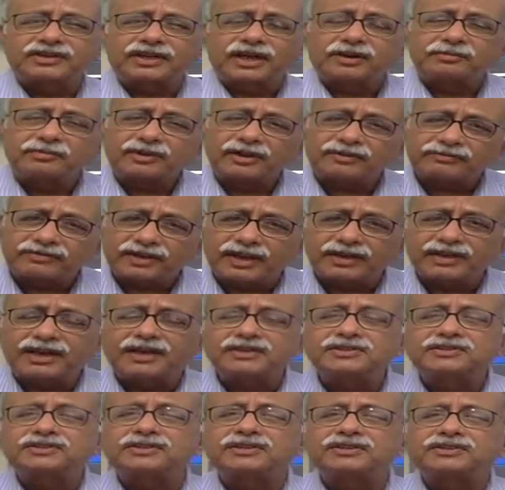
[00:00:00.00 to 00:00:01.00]
It can be a
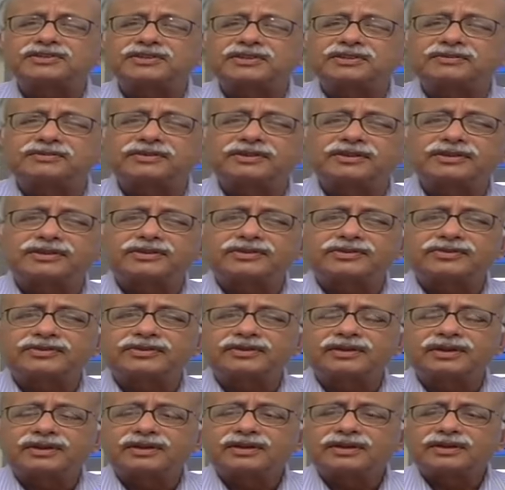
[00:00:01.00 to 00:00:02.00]
financial
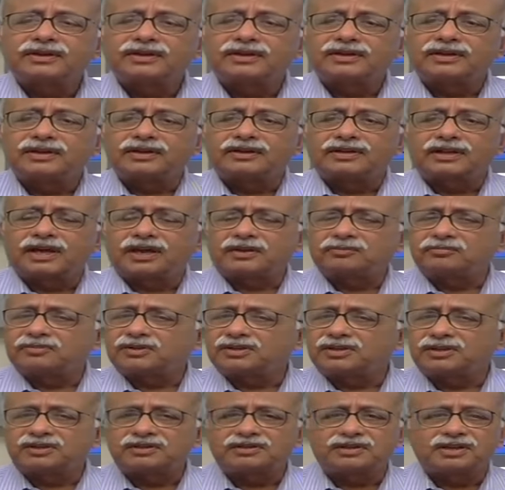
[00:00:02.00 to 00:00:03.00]
service, it
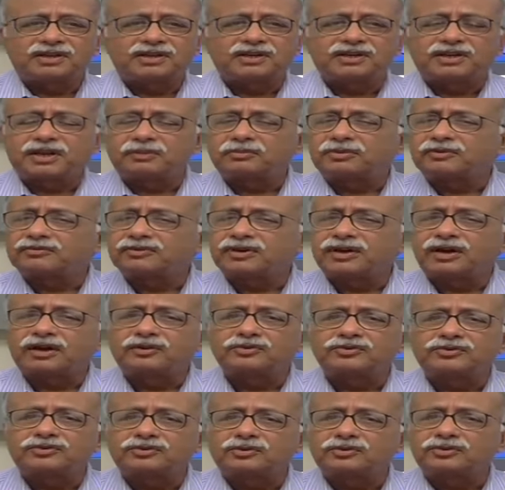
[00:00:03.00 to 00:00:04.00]
can be any type of a
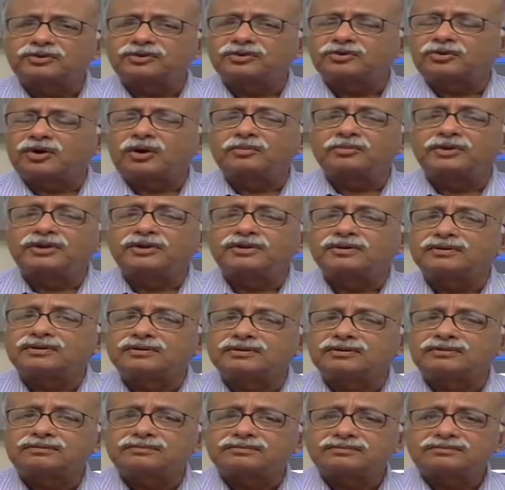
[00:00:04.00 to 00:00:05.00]
household
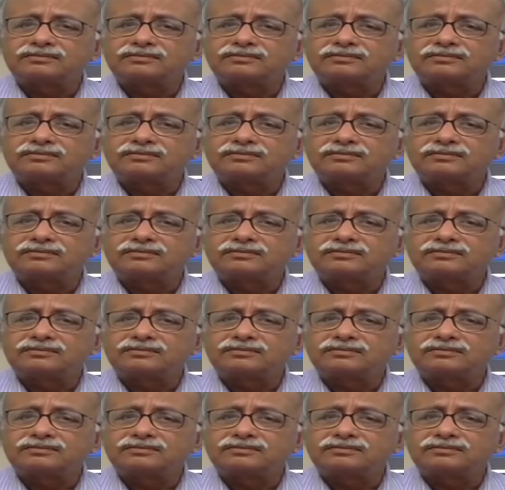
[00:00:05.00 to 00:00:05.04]
common,